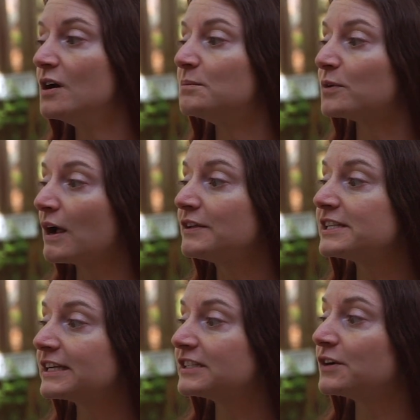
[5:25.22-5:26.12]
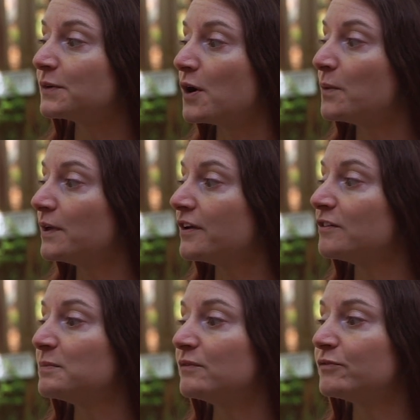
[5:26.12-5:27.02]
Morels like to grow where there
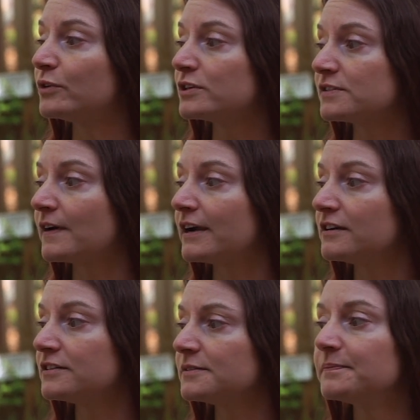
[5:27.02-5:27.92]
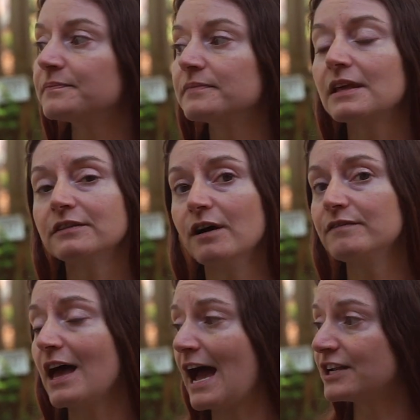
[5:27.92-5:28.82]
have been forest fires. They love
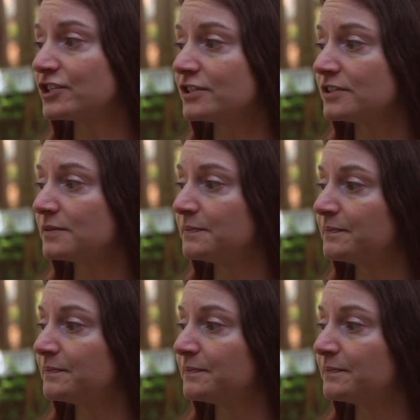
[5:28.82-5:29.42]
the ashes.